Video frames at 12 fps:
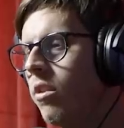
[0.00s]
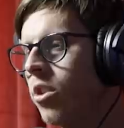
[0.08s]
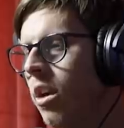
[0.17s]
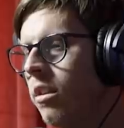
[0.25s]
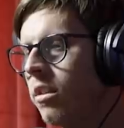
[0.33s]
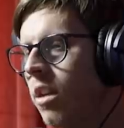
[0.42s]
They're
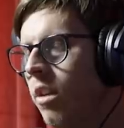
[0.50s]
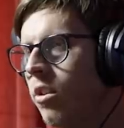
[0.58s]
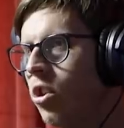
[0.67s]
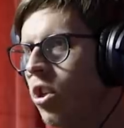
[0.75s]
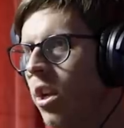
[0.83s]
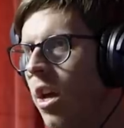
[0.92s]
trying to scare
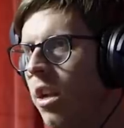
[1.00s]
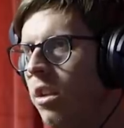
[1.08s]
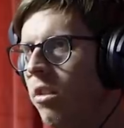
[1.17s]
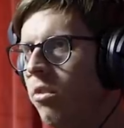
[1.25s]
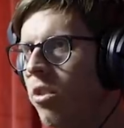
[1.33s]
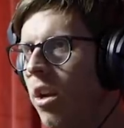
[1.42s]
the shit out of
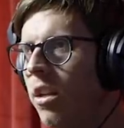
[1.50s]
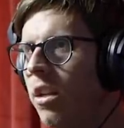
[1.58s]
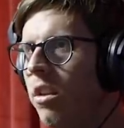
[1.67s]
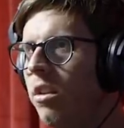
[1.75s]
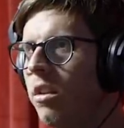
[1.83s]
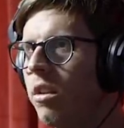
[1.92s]
you, trying to
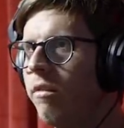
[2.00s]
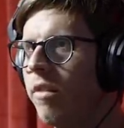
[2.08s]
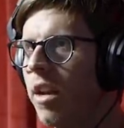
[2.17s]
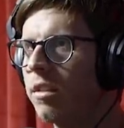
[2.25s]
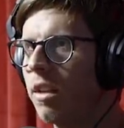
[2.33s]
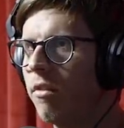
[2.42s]
get you to
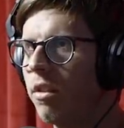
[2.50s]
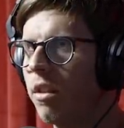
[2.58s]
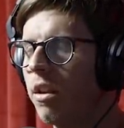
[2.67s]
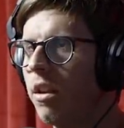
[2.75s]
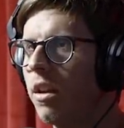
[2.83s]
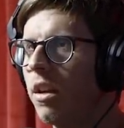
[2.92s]
confess
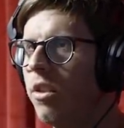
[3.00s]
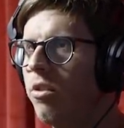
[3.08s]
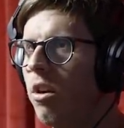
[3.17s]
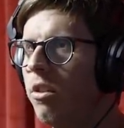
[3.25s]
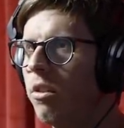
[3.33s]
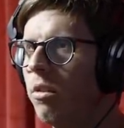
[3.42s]
everything. And you
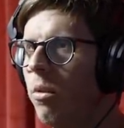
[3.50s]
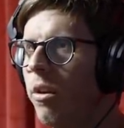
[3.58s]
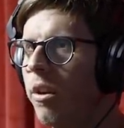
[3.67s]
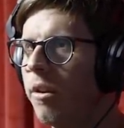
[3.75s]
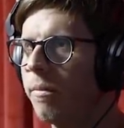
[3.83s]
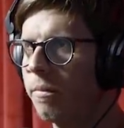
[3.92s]
call your
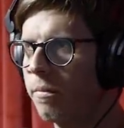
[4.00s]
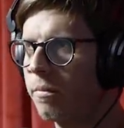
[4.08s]
lawyer.